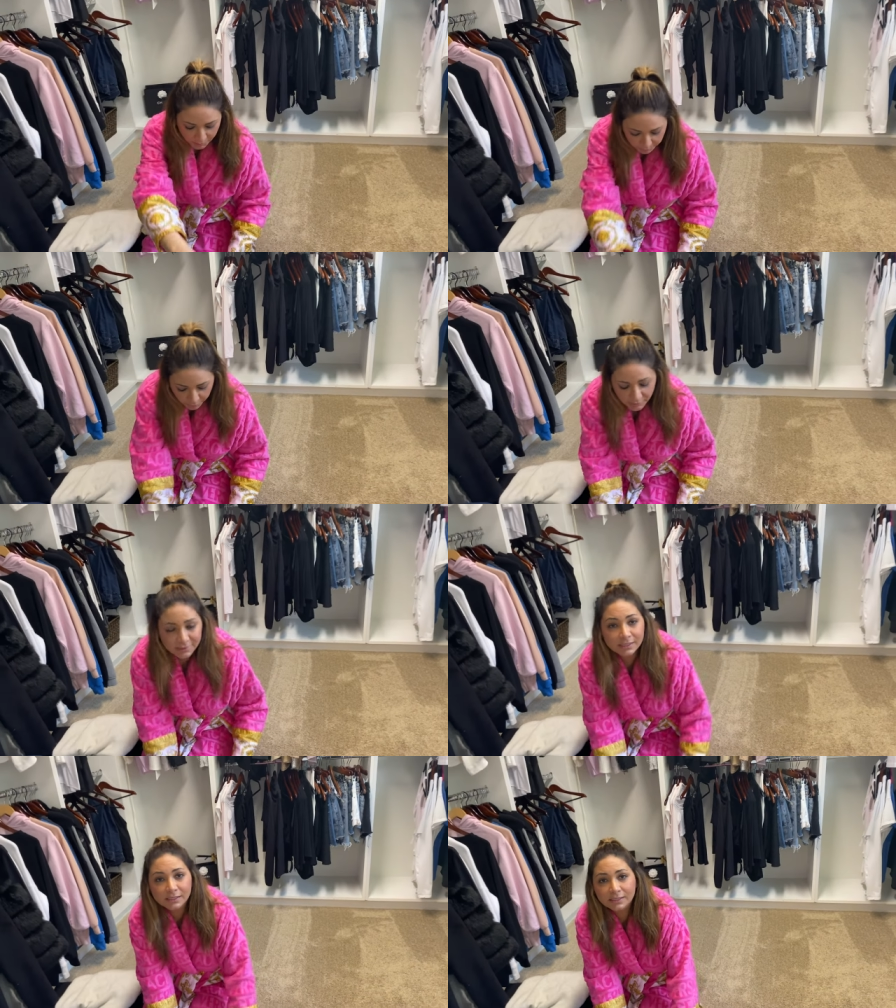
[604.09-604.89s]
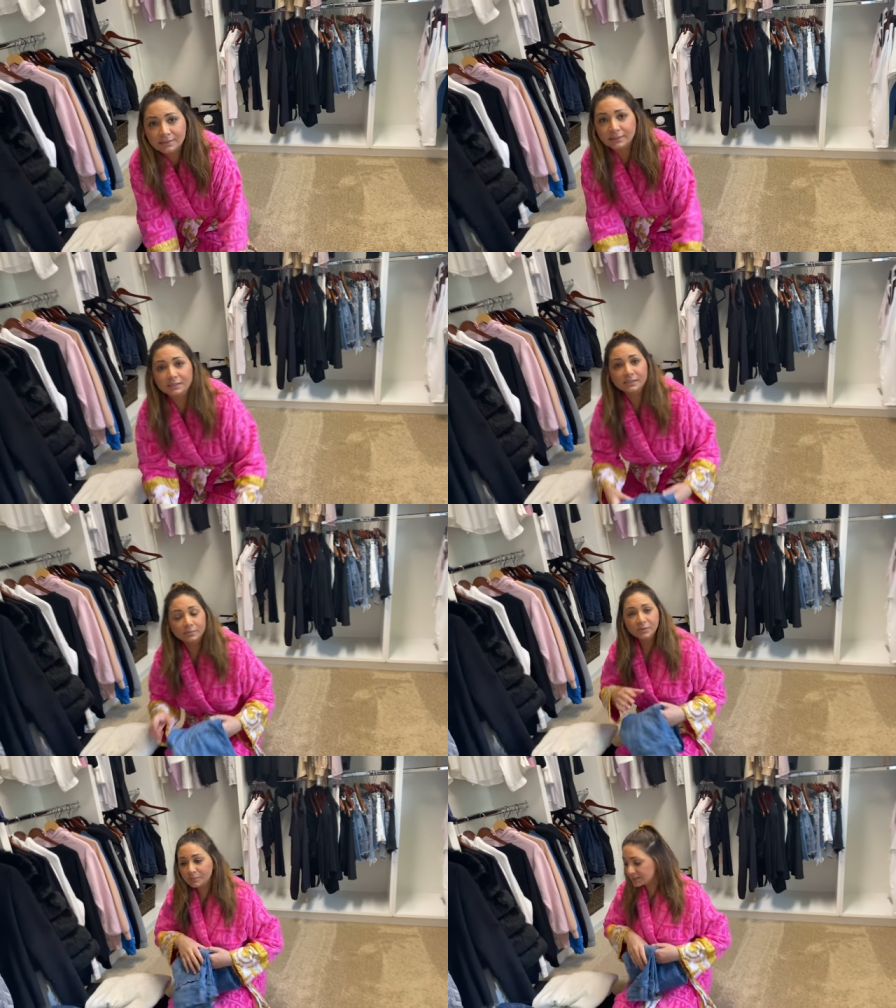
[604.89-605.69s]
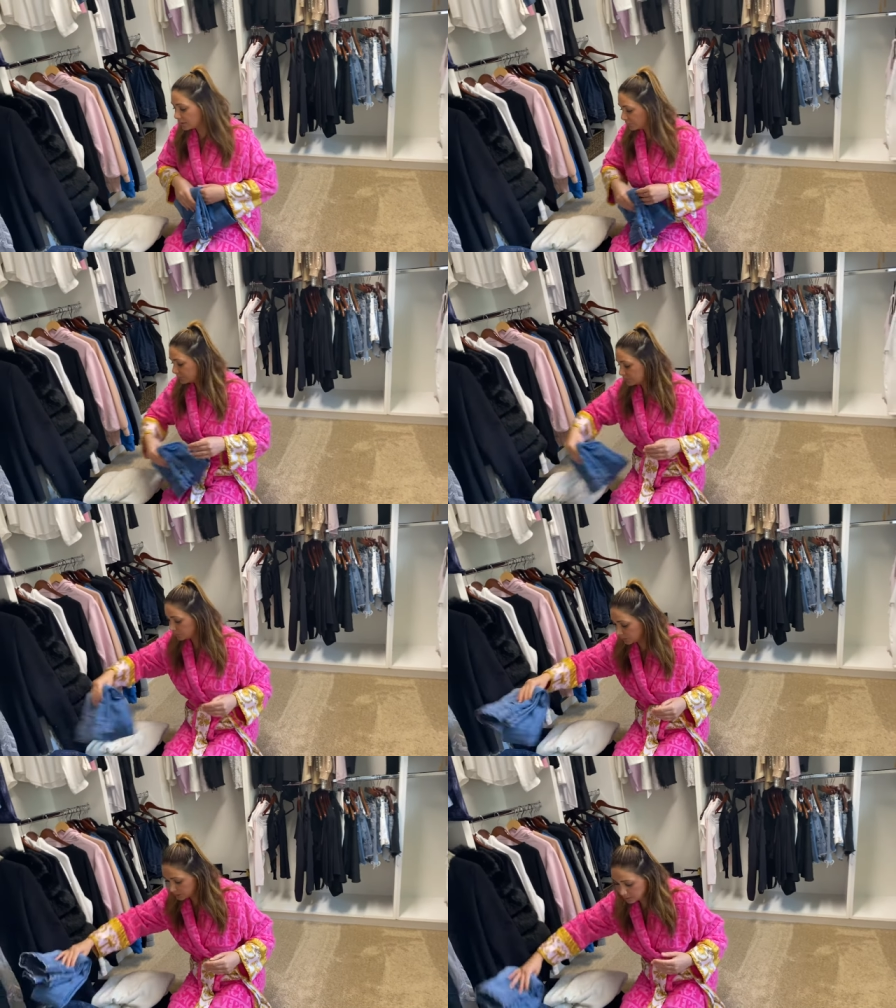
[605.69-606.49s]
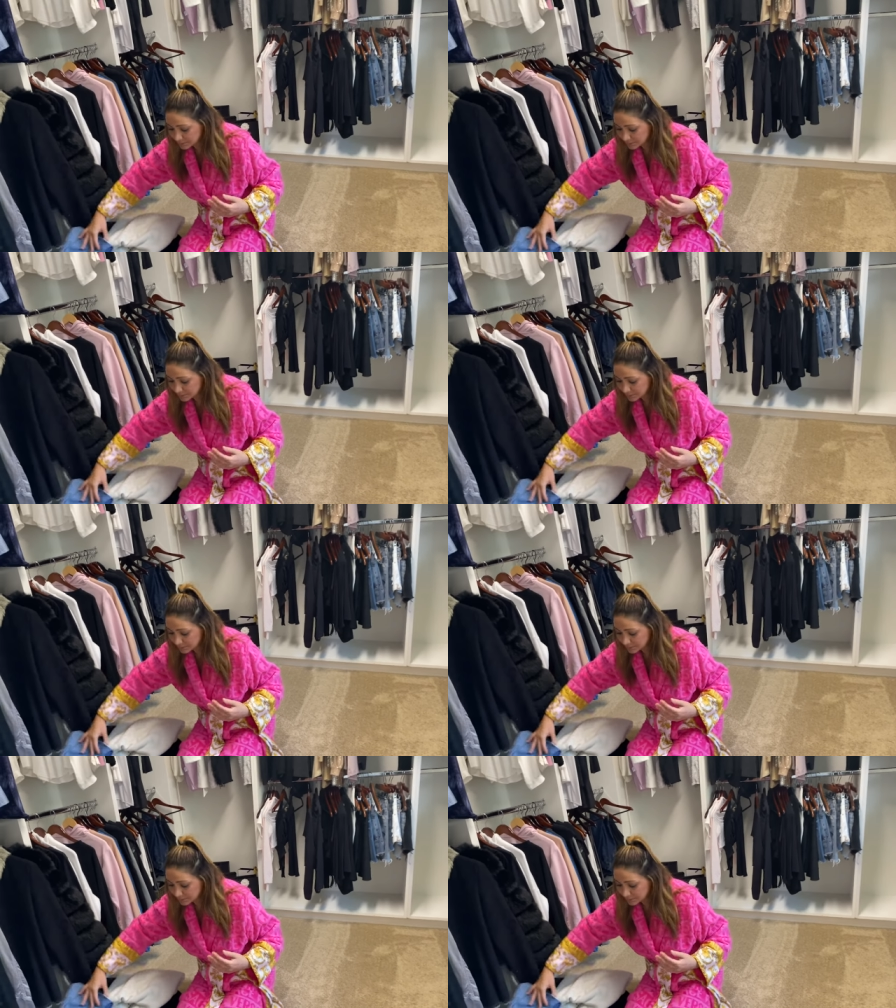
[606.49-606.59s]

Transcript: process and the symptoms after and whatnot